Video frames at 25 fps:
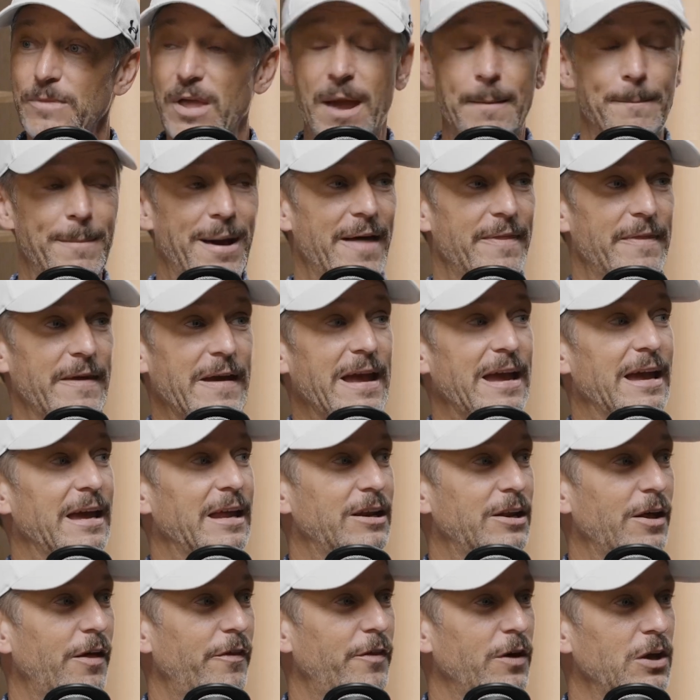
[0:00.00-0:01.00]
And by the
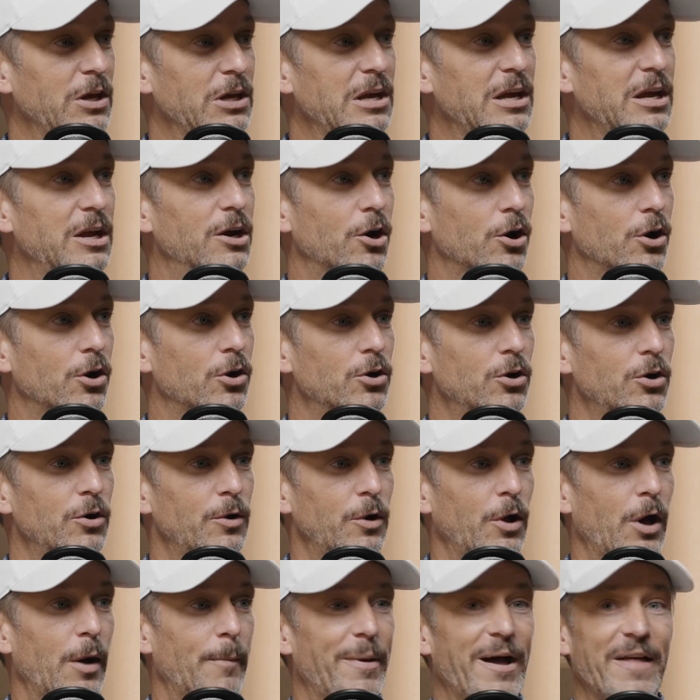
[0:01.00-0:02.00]
end of the year,
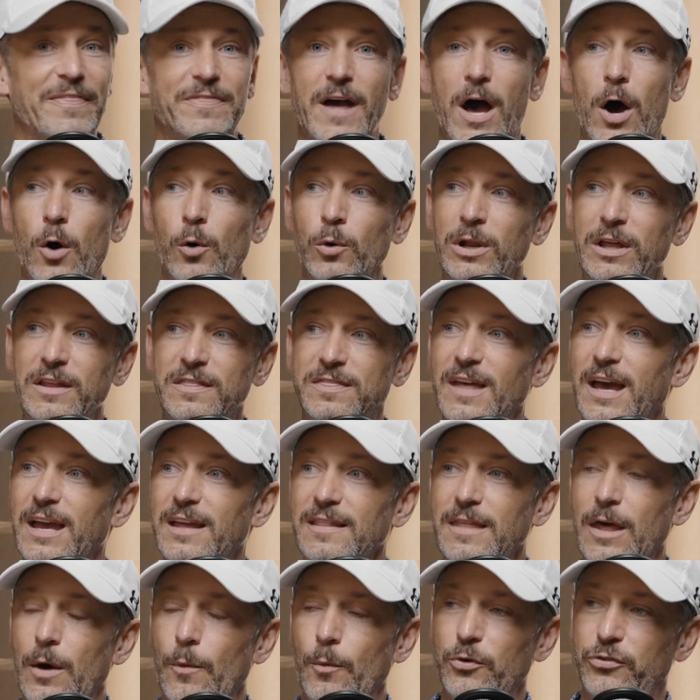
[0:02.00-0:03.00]
about the only
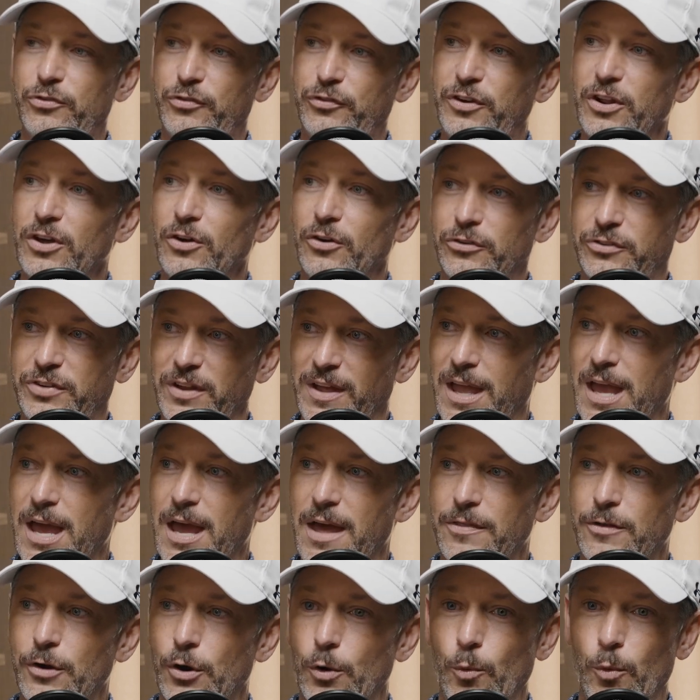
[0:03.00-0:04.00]
thing that was still
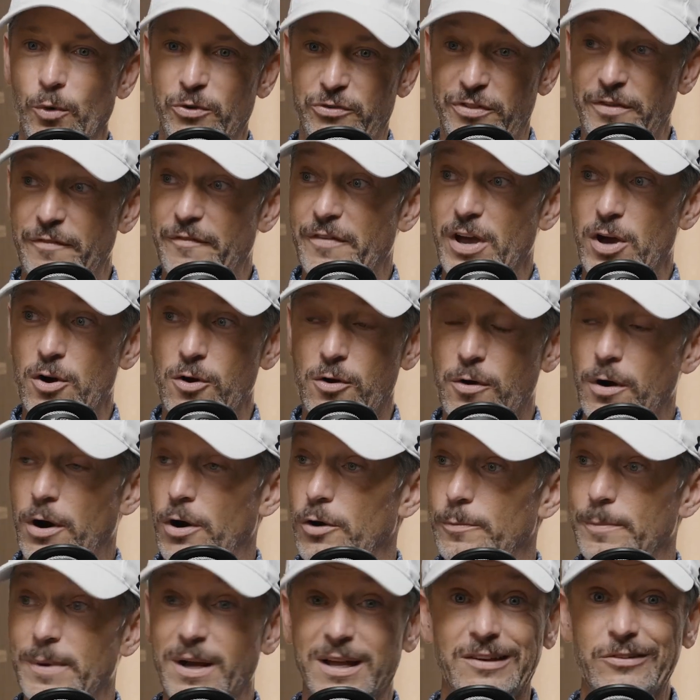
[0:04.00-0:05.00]
together was the
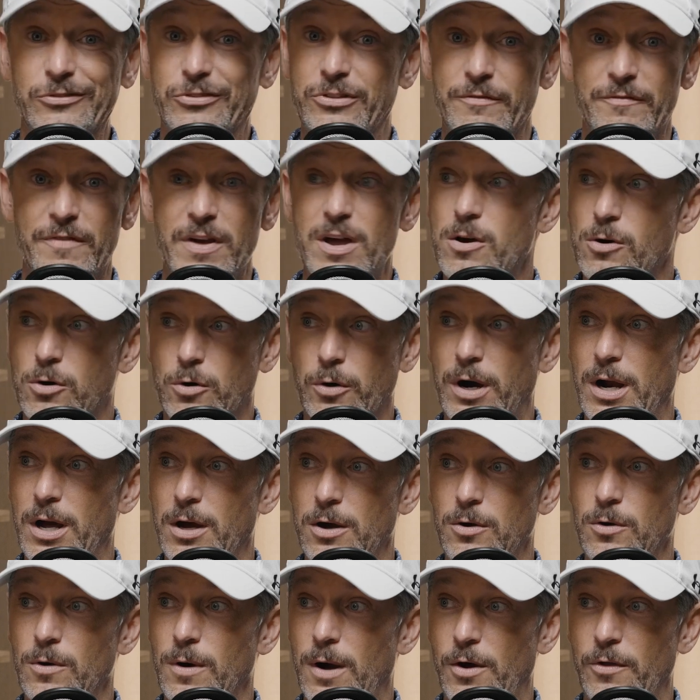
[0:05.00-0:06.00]
Velcro, because the
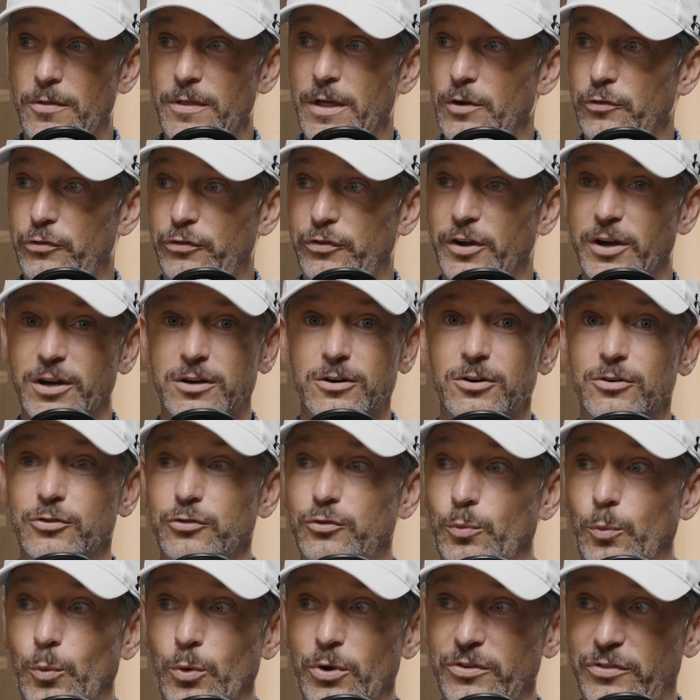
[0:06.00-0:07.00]
Velcro on those
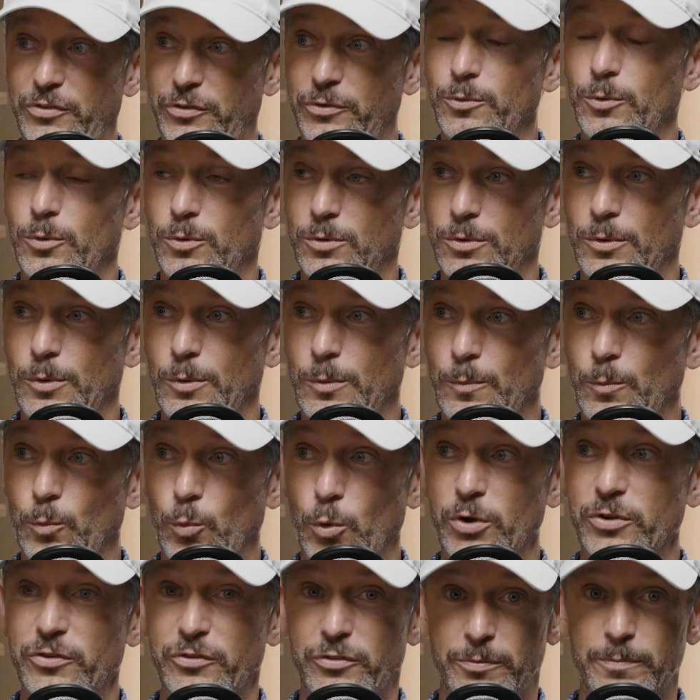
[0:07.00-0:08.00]
suckers was
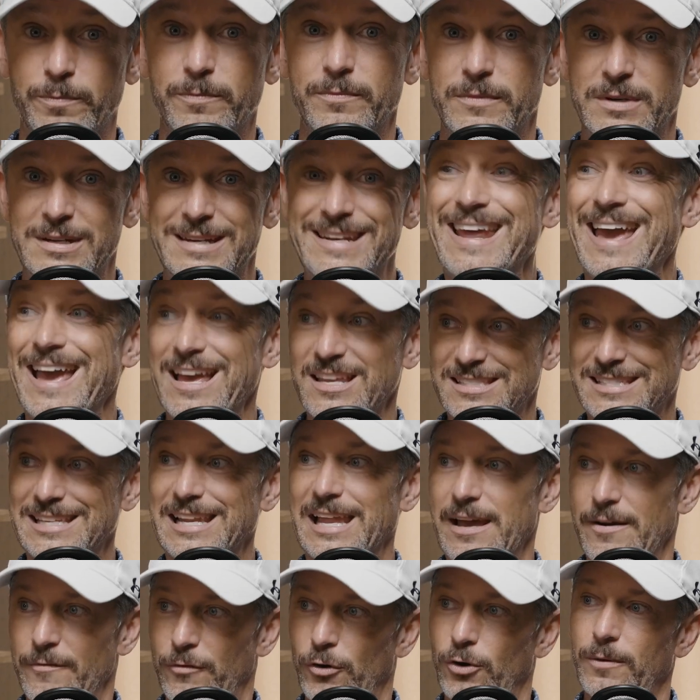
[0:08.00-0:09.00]
next
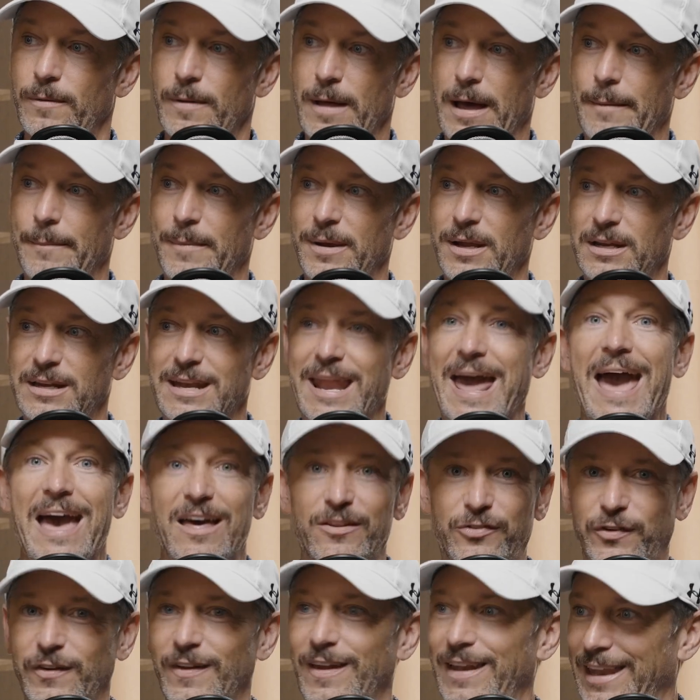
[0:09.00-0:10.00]
level. I mean,
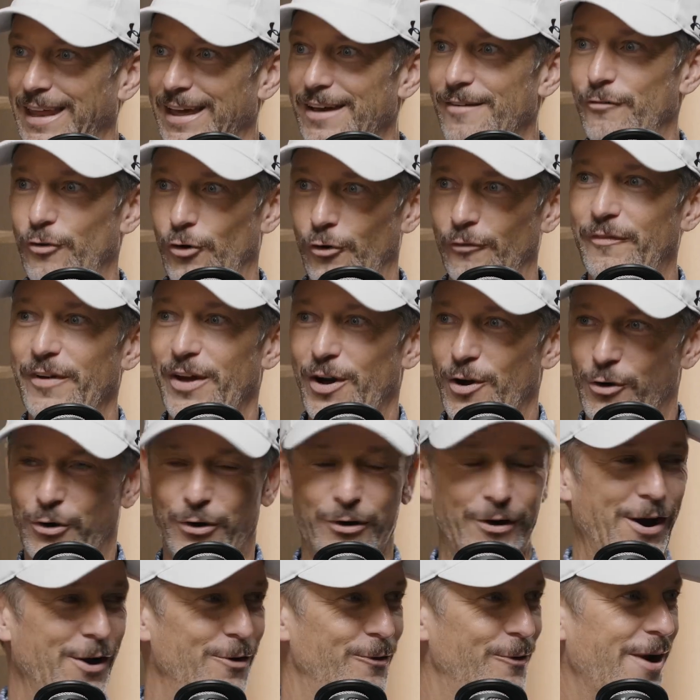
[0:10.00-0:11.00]
NASA level
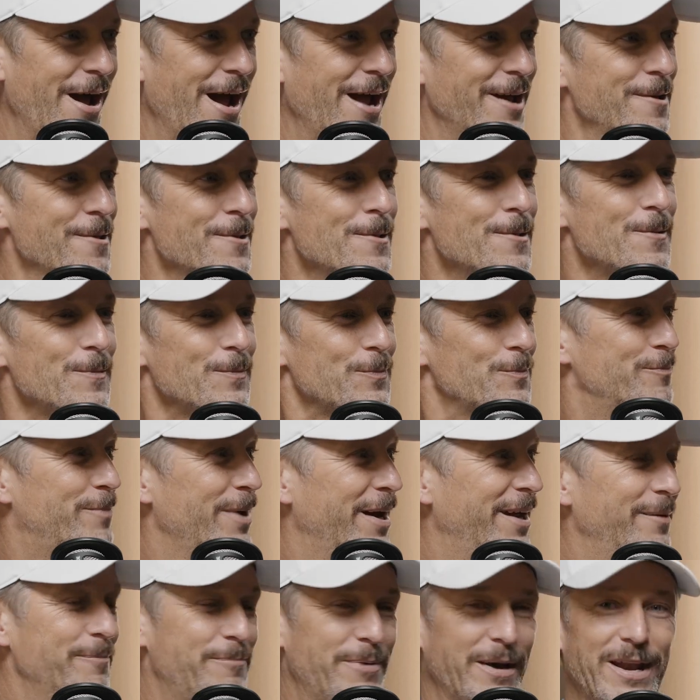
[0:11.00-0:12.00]
Velcro, right?
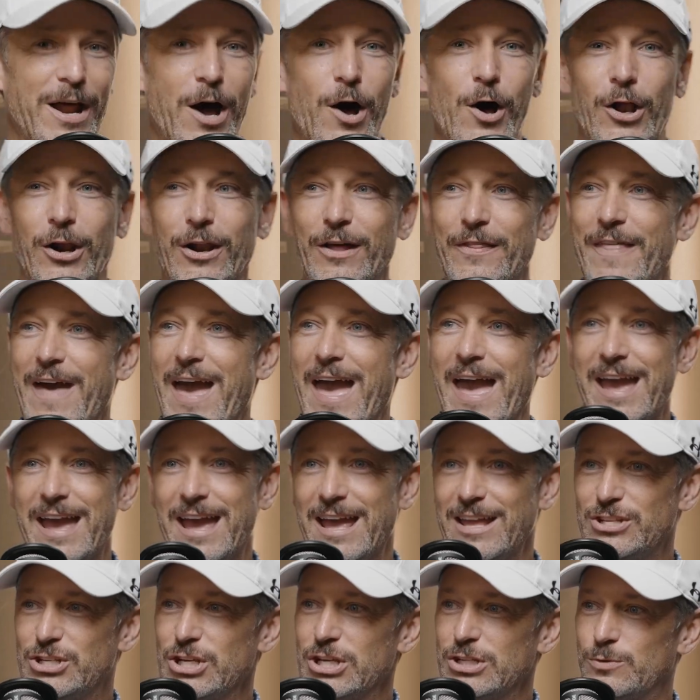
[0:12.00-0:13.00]
But all of the
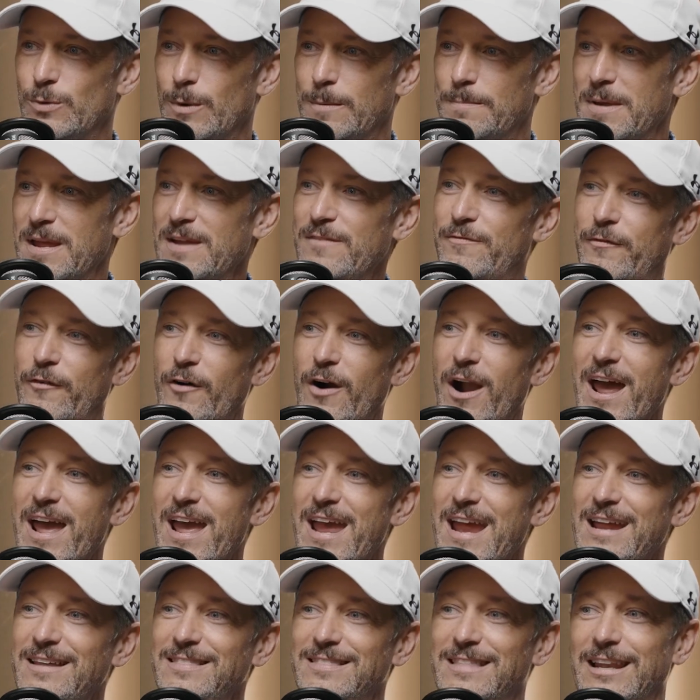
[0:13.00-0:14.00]
edges would be
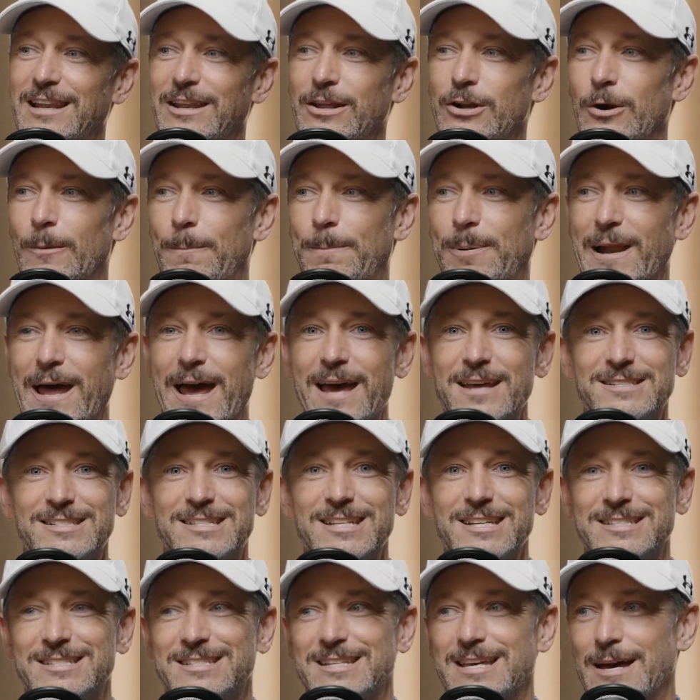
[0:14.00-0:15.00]
frayed. The little
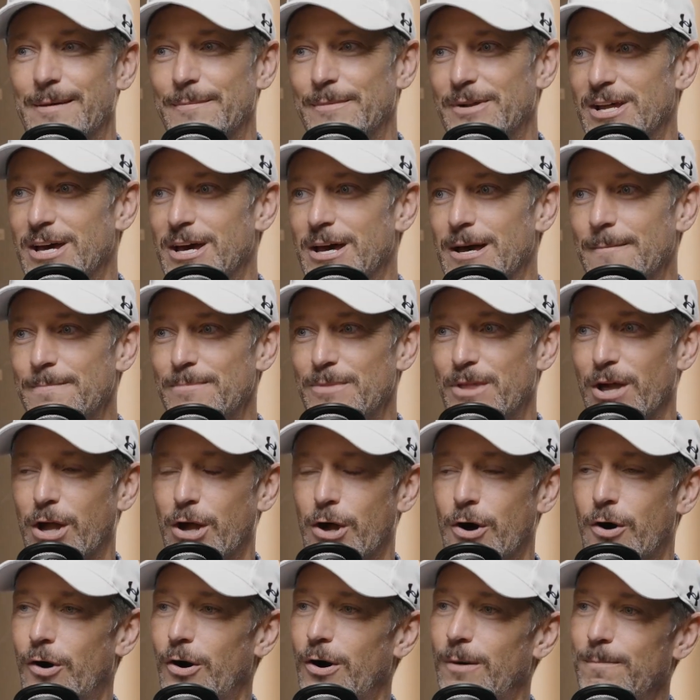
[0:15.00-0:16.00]
plastics coming up, the
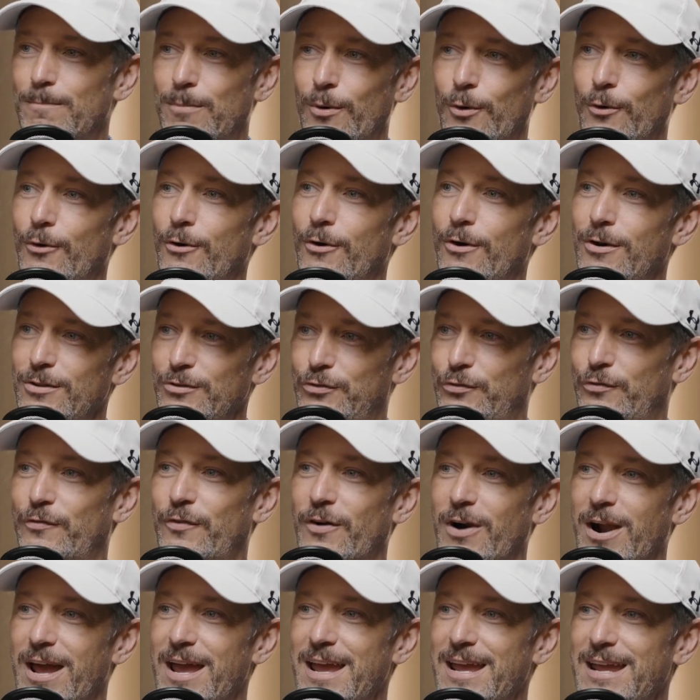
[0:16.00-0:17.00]
cardboard is
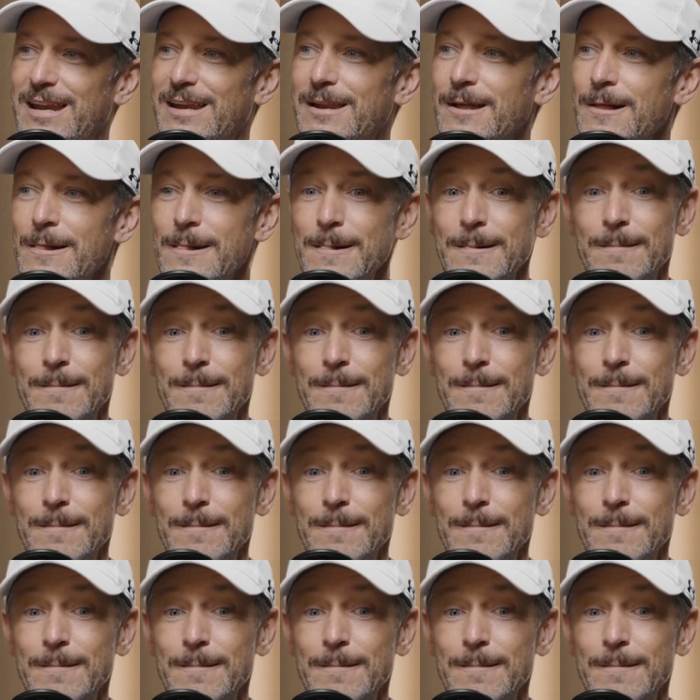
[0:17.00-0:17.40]
frayed.